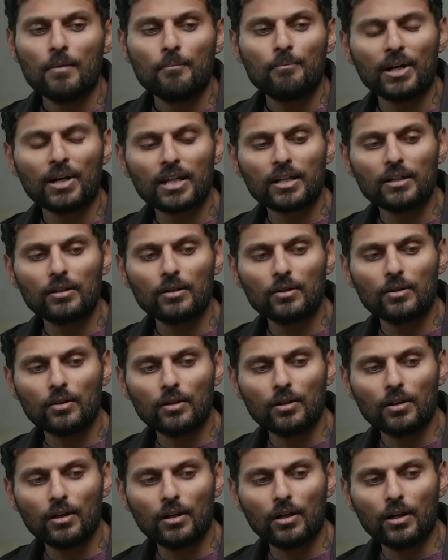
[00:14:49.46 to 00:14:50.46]

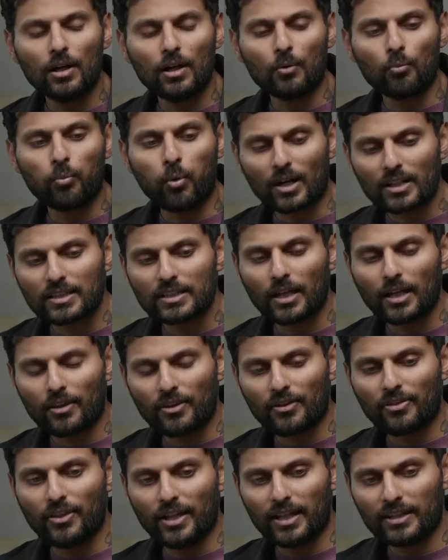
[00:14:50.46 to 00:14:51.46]
But one of the
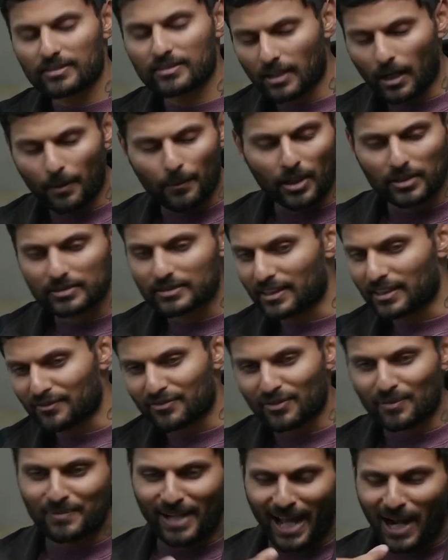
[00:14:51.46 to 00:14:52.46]
other things that I'm asking
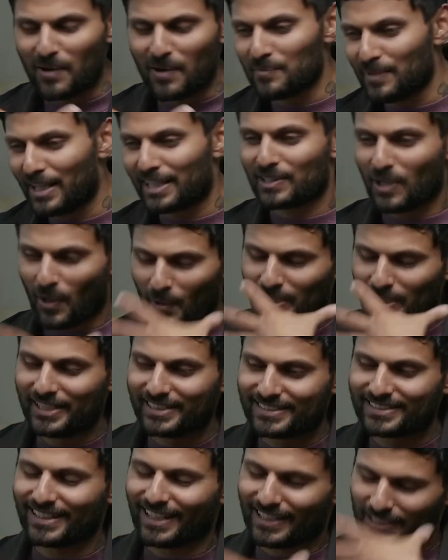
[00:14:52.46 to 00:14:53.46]
from now, I'm like going
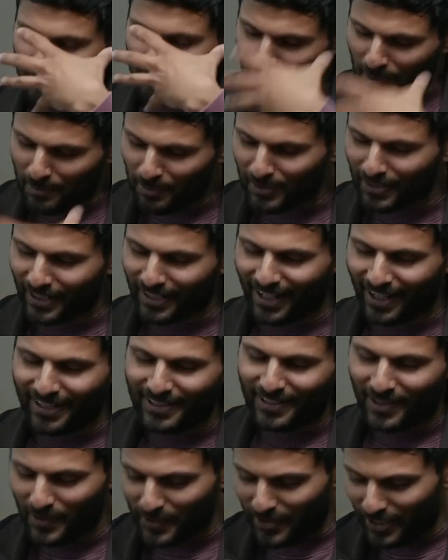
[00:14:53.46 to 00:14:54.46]
into like the people that I
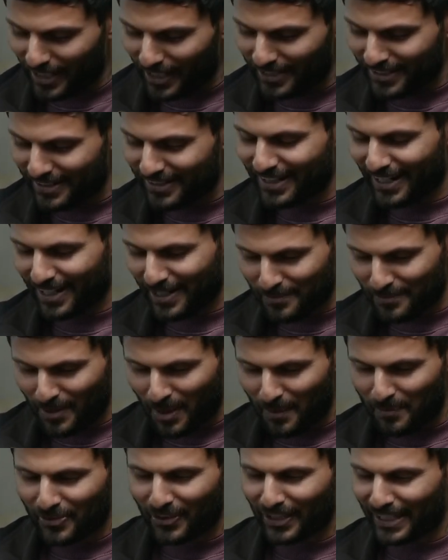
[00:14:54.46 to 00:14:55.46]
know that, that
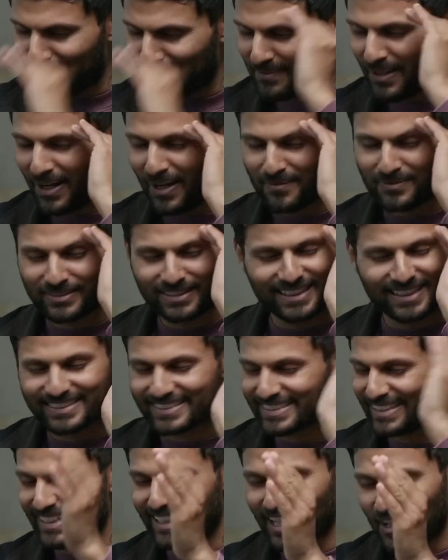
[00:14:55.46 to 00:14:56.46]
I'm thinking about, I can
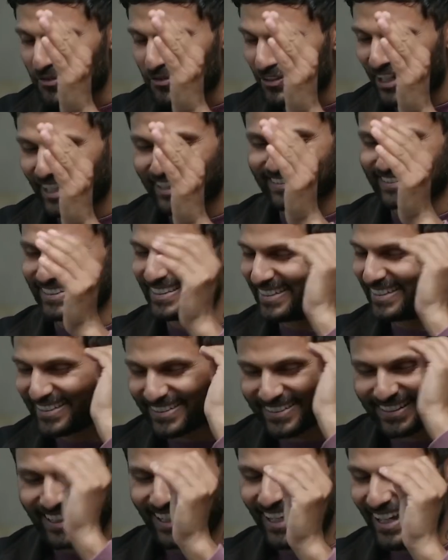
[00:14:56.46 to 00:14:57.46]
see their
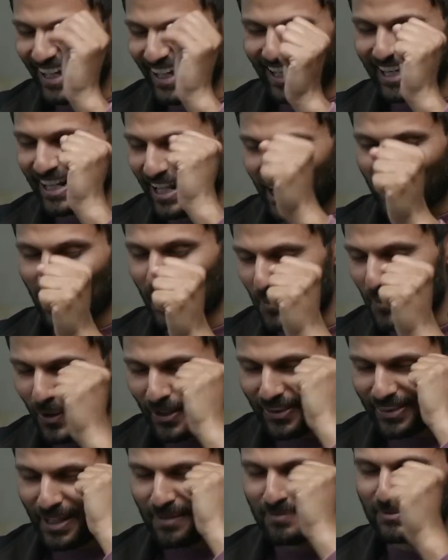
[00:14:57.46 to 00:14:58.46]
faces and I
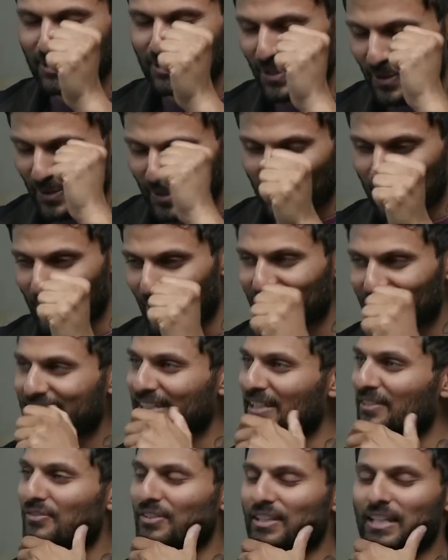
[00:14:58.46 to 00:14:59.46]
want them to know that I'm
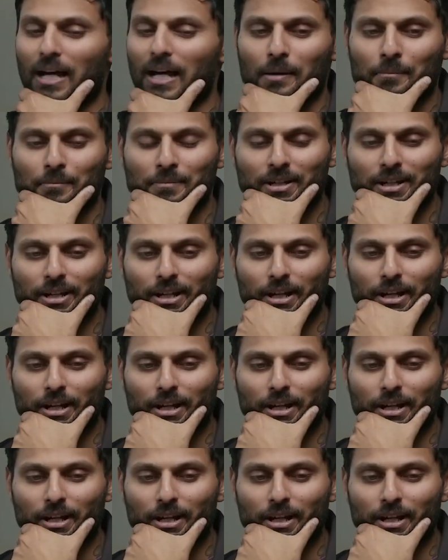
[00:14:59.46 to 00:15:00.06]
asking for them.